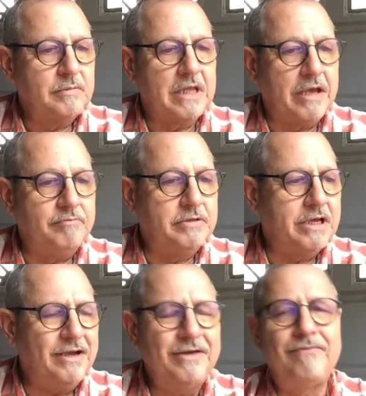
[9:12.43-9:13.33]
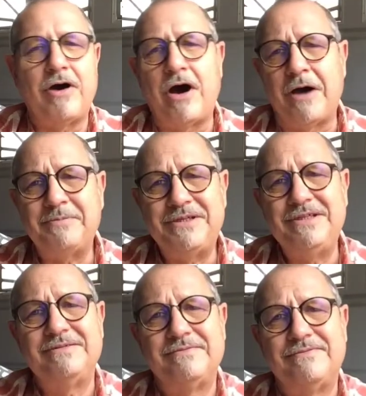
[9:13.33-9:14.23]
I'm kind of
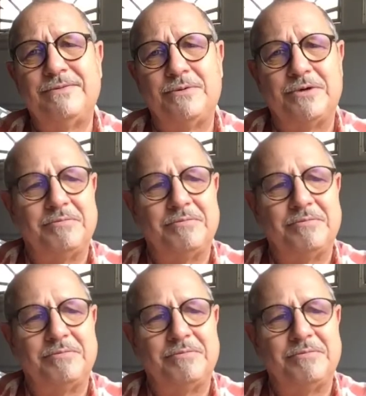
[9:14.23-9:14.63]
opting for